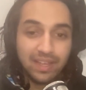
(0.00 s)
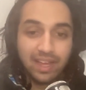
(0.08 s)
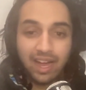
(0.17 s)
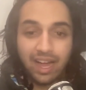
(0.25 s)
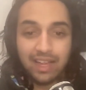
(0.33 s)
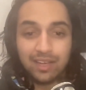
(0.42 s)

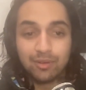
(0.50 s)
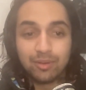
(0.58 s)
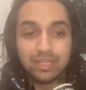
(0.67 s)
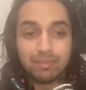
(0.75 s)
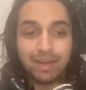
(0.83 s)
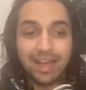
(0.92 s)
I know
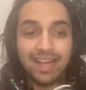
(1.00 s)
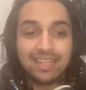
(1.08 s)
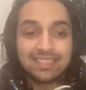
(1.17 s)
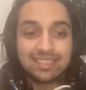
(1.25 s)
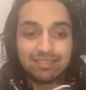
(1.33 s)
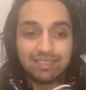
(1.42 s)
in the
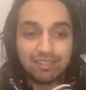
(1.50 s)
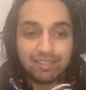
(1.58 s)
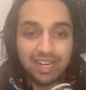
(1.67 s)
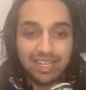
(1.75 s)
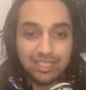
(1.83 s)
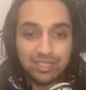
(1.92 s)
past I've never
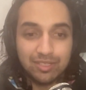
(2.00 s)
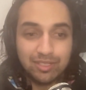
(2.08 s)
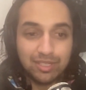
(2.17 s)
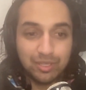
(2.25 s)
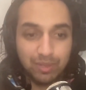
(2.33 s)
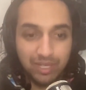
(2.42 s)
asked you
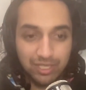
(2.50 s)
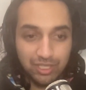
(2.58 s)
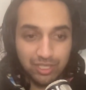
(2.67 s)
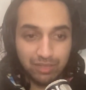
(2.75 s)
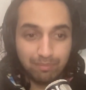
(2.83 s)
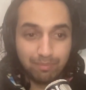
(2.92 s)
this
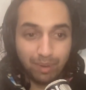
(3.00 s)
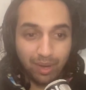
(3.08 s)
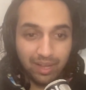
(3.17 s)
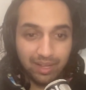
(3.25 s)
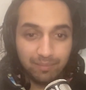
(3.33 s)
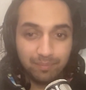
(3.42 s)
question,
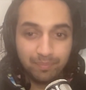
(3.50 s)
but